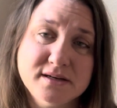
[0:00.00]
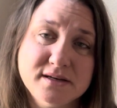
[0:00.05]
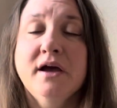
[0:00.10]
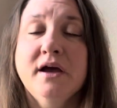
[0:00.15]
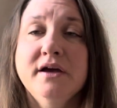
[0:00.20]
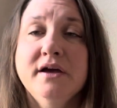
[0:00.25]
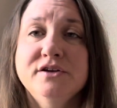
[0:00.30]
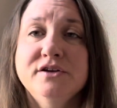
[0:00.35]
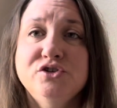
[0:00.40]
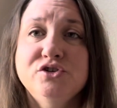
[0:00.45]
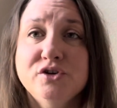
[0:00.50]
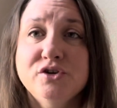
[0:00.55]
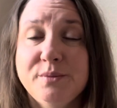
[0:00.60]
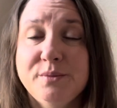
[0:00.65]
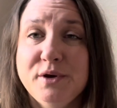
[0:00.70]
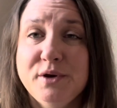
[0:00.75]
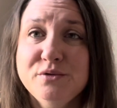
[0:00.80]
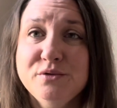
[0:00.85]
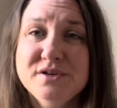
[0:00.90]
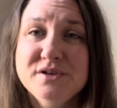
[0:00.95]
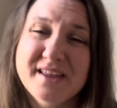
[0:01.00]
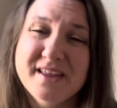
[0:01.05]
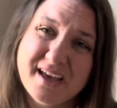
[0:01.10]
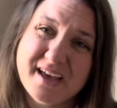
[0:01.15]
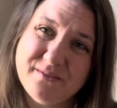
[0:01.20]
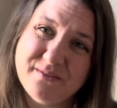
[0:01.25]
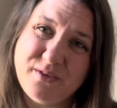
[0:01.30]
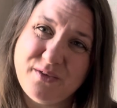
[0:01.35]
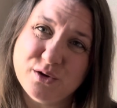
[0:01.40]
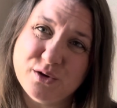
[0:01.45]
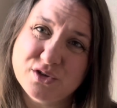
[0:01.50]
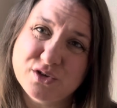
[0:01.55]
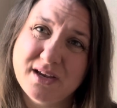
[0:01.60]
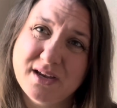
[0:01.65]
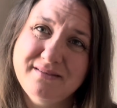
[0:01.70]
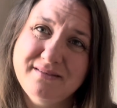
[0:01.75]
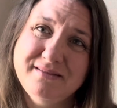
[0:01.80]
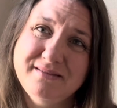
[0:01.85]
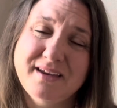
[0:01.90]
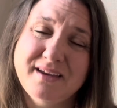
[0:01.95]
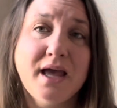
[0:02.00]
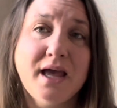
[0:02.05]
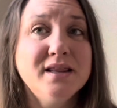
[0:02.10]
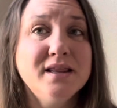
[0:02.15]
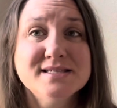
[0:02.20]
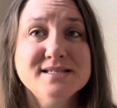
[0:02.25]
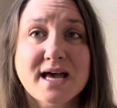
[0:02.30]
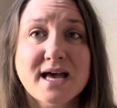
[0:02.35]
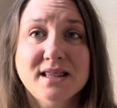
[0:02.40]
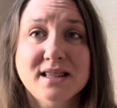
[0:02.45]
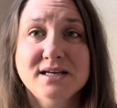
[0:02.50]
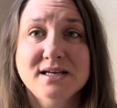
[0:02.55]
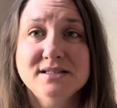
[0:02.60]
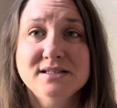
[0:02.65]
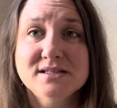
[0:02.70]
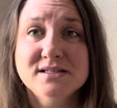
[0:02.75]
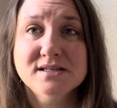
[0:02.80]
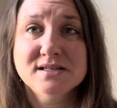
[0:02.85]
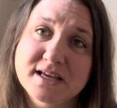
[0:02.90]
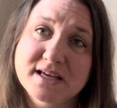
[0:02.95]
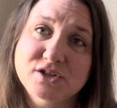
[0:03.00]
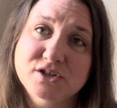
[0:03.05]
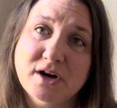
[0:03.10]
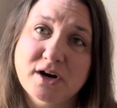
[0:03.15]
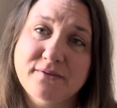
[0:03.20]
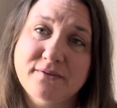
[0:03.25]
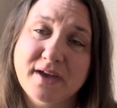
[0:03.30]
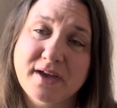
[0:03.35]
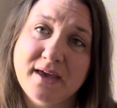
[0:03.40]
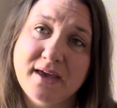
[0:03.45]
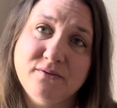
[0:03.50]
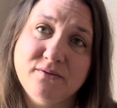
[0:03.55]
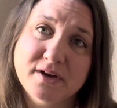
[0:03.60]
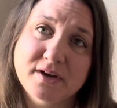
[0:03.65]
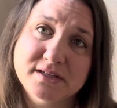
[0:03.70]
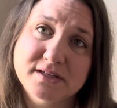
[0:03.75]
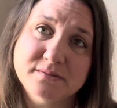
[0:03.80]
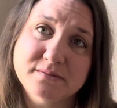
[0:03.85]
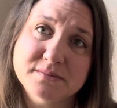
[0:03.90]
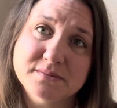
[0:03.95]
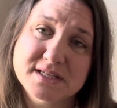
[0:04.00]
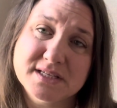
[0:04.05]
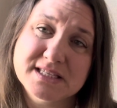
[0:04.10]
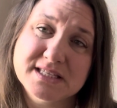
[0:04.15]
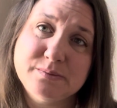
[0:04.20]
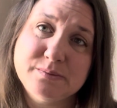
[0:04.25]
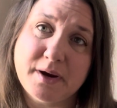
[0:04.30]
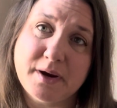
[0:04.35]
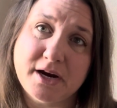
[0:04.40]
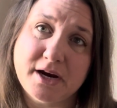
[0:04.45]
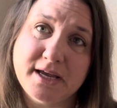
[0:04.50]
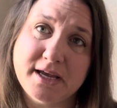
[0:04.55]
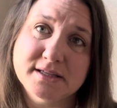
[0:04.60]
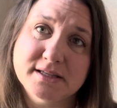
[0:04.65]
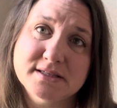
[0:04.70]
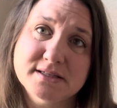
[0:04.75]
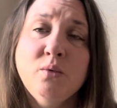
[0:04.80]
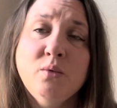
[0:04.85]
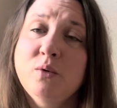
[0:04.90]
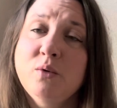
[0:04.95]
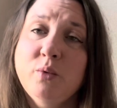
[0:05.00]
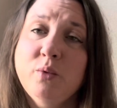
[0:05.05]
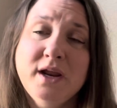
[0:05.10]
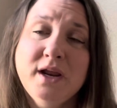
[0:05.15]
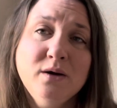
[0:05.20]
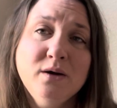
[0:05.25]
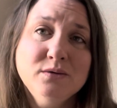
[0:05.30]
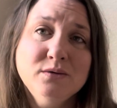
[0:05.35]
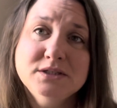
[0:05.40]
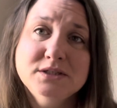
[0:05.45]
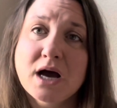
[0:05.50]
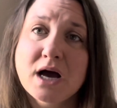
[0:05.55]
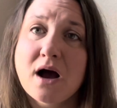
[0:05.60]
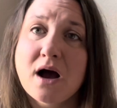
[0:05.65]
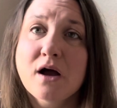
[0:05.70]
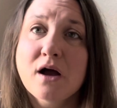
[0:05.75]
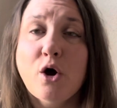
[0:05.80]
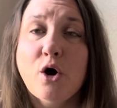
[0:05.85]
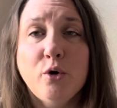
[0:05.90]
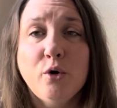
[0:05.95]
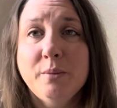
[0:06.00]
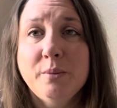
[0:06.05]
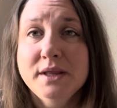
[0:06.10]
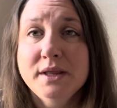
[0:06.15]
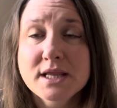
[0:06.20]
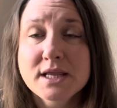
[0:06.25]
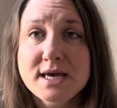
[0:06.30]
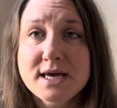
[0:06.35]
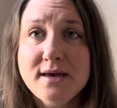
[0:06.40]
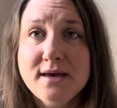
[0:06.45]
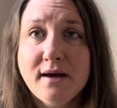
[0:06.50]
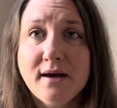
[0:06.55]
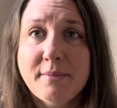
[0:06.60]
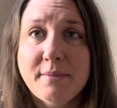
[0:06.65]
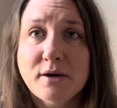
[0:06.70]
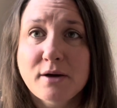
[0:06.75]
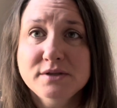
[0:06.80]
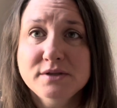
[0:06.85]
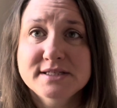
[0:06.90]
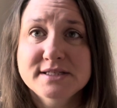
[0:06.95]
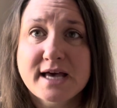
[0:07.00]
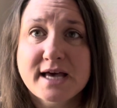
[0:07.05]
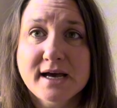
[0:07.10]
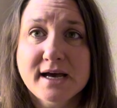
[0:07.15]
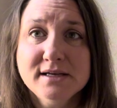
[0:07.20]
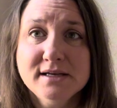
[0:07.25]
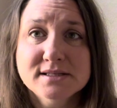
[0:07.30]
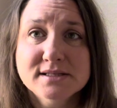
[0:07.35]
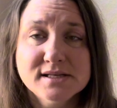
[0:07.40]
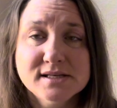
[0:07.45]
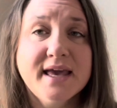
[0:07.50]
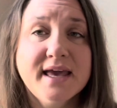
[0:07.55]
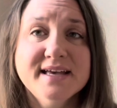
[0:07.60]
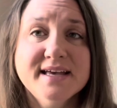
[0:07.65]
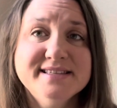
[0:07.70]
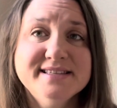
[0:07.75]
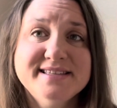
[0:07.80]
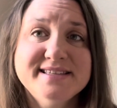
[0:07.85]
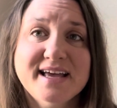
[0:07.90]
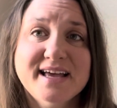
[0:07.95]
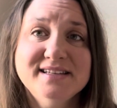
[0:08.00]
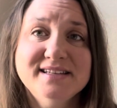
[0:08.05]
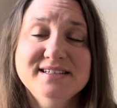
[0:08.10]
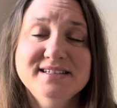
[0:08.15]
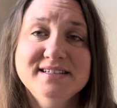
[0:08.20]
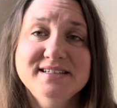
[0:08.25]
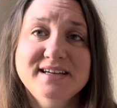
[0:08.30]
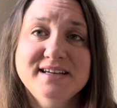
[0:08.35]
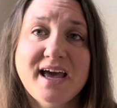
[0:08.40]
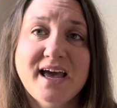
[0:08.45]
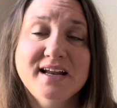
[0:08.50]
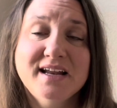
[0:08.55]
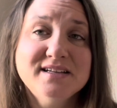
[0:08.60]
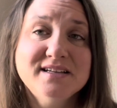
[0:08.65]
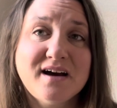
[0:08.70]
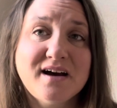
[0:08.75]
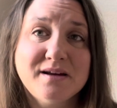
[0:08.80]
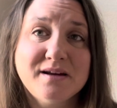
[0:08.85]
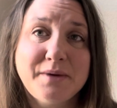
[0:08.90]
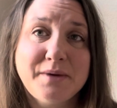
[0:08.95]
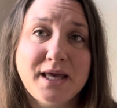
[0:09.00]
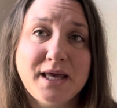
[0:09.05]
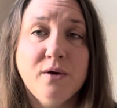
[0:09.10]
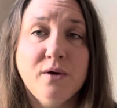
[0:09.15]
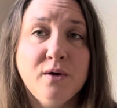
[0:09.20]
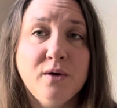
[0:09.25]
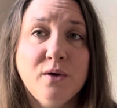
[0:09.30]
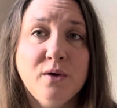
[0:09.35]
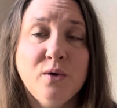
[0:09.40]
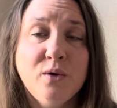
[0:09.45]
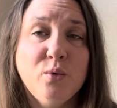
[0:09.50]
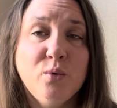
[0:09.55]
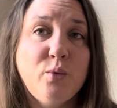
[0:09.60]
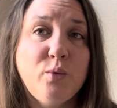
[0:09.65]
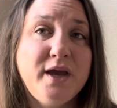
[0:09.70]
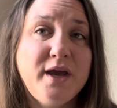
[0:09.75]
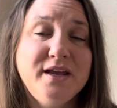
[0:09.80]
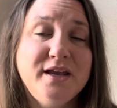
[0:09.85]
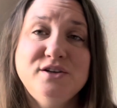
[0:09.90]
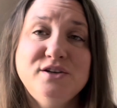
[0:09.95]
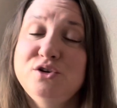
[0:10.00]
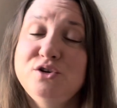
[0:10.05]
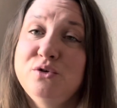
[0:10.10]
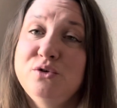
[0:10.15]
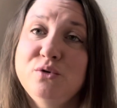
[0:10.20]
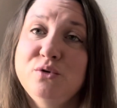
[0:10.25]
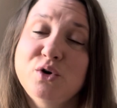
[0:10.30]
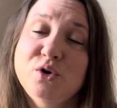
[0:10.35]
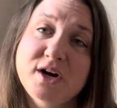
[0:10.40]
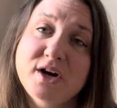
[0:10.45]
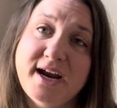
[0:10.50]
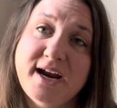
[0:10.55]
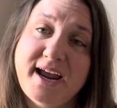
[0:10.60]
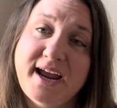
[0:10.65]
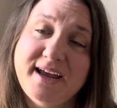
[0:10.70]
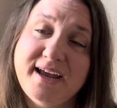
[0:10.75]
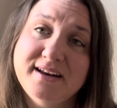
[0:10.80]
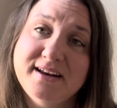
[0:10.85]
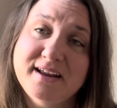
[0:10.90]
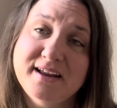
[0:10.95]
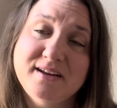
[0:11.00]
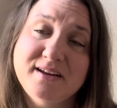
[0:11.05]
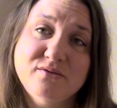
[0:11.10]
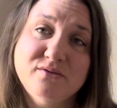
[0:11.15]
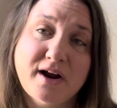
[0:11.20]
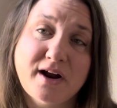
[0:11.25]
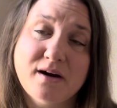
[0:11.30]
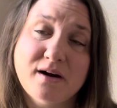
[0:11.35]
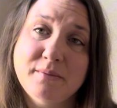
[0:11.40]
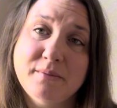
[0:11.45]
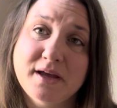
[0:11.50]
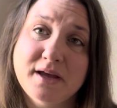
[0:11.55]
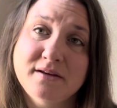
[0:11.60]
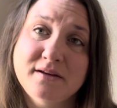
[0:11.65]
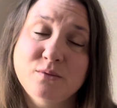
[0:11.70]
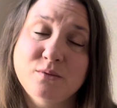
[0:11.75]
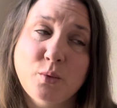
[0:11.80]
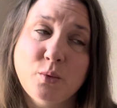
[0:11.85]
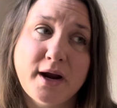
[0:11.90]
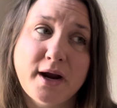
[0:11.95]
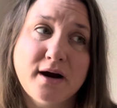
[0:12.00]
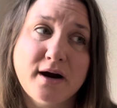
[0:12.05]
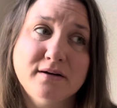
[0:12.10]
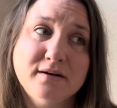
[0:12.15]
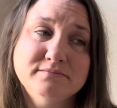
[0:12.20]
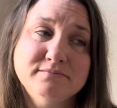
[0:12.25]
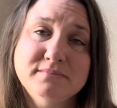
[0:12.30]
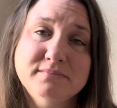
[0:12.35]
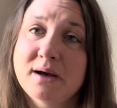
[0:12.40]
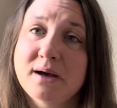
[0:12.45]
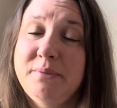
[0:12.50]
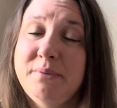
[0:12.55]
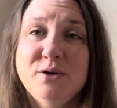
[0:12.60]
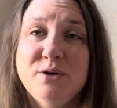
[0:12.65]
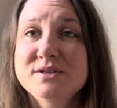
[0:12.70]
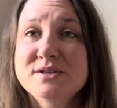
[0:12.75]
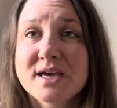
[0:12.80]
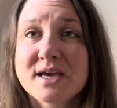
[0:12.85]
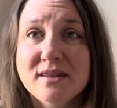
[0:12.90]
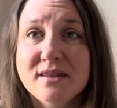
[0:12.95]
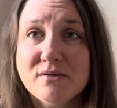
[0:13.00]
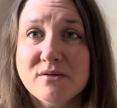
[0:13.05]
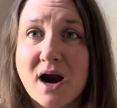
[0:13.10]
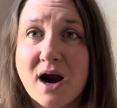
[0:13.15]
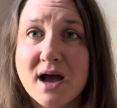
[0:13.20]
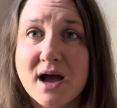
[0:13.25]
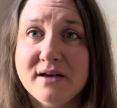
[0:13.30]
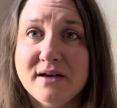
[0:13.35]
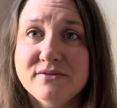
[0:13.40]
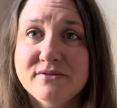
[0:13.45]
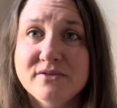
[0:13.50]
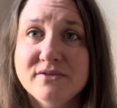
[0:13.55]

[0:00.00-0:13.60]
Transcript: contribute to the confusion and the silence that trafficking victims experience. When we don't talk openly about sex, consent, and autonomy, we do create an environment where abuse can thrive.